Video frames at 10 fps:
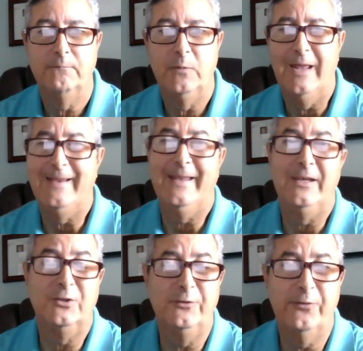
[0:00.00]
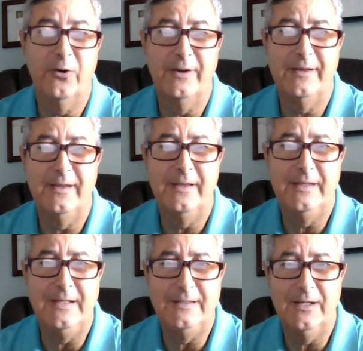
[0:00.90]
Without getting too far into the
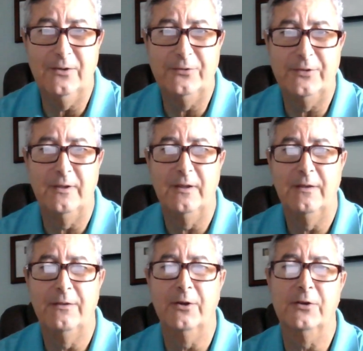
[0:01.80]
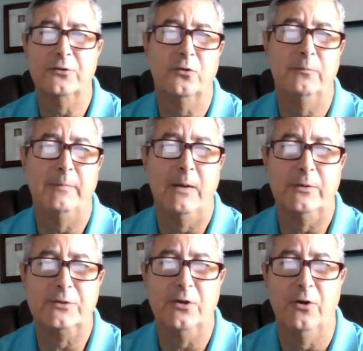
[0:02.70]
details, they're controlled by
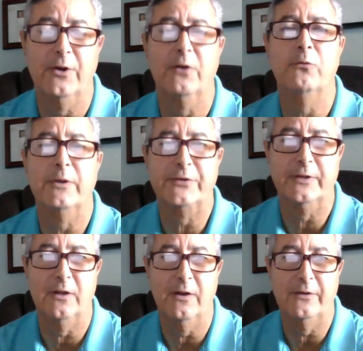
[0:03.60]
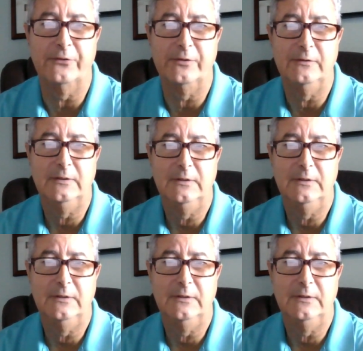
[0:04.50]
what's called ERISA laws,